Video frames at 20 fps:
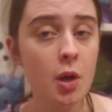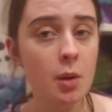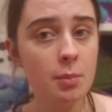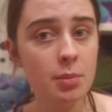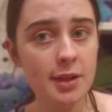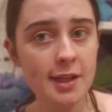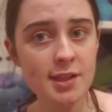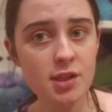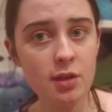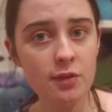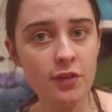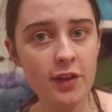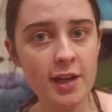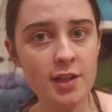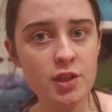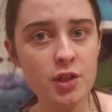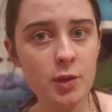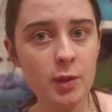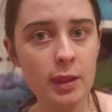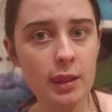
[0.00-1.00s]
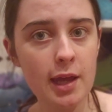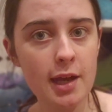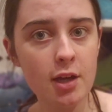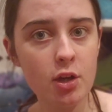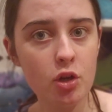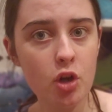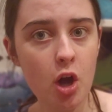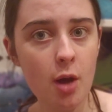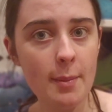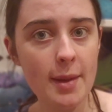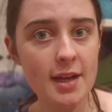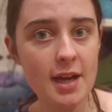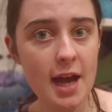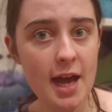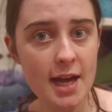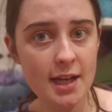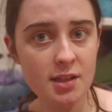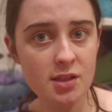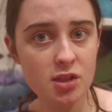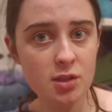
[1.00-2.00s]
Please don't forget to like, comment,
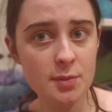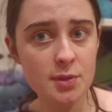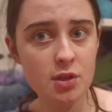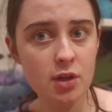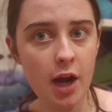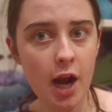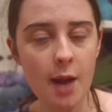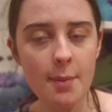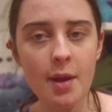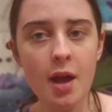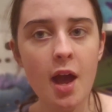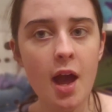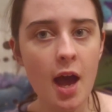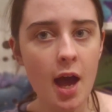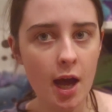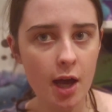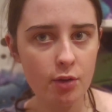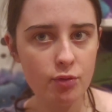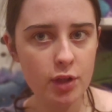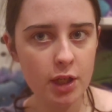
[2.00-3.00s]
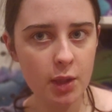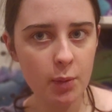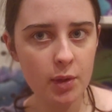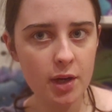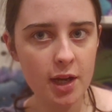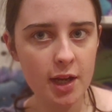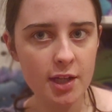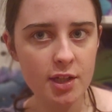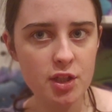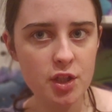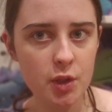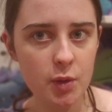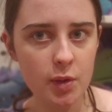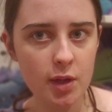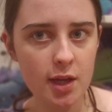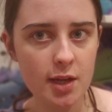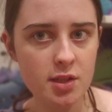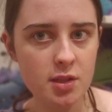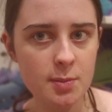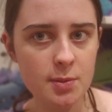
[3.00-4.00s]
and subscribe. I really want to hit
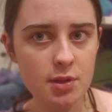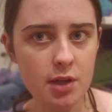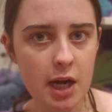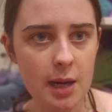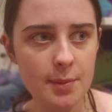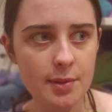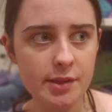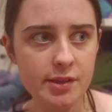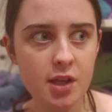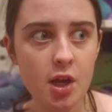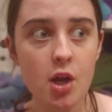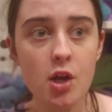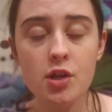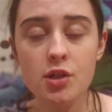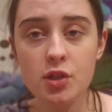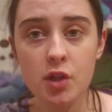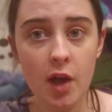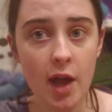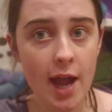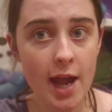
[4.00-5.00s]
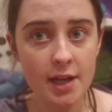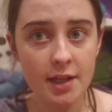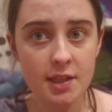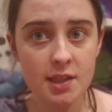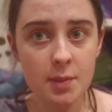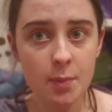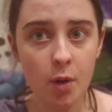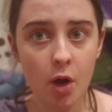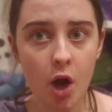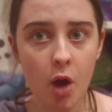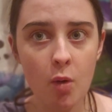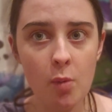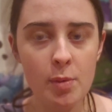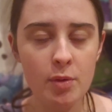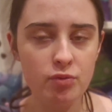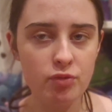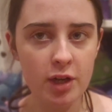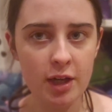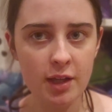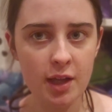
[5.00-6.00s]
2k subscribers, so any support will be
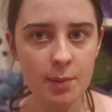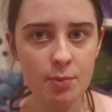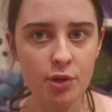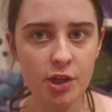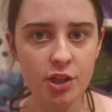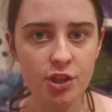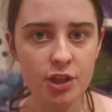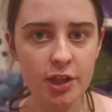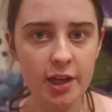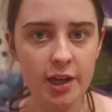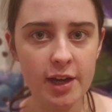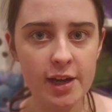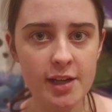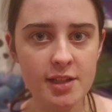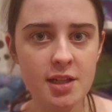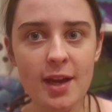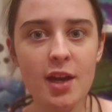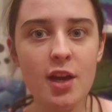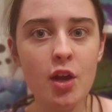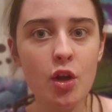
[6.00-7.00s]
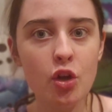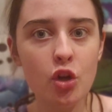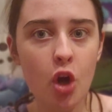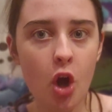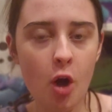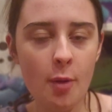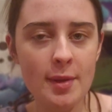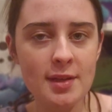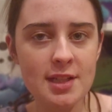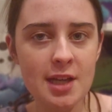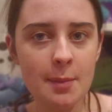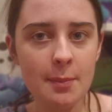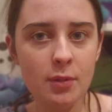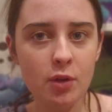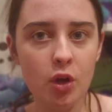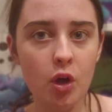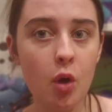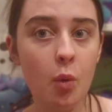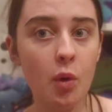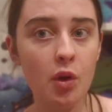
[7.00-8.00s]
really appreciated. comment down
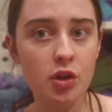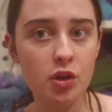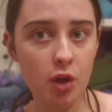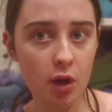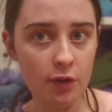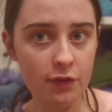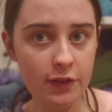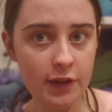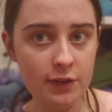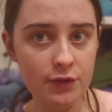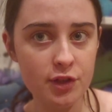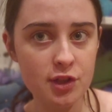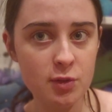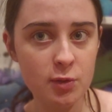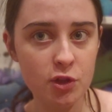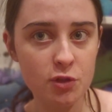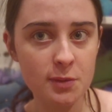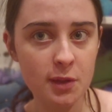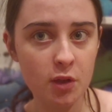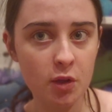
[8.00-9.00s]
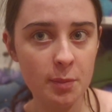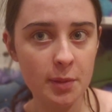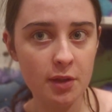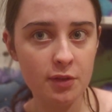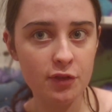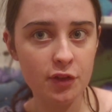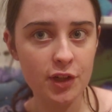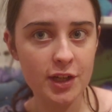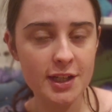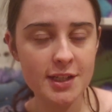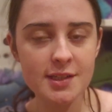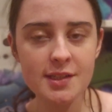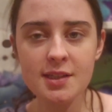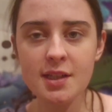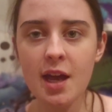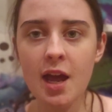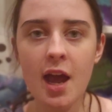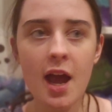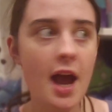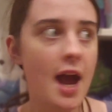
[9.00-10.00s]
below what your favourite Squishmallow Bigfoot is,
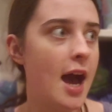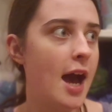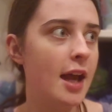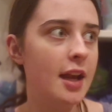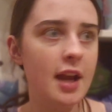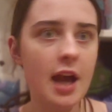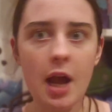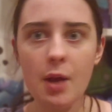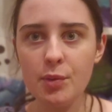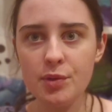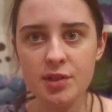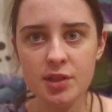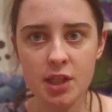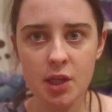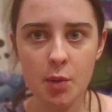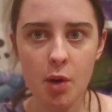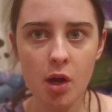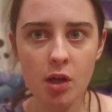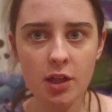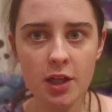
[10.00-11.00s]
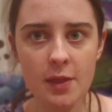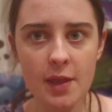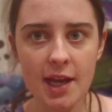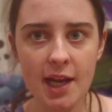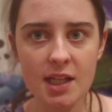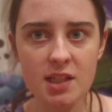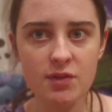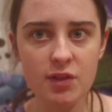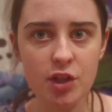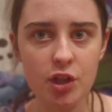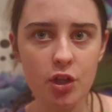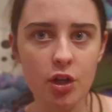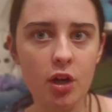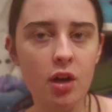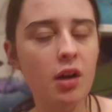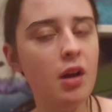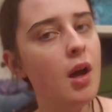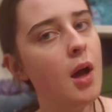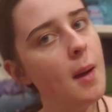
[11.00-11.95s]
and I will see you all in the next video.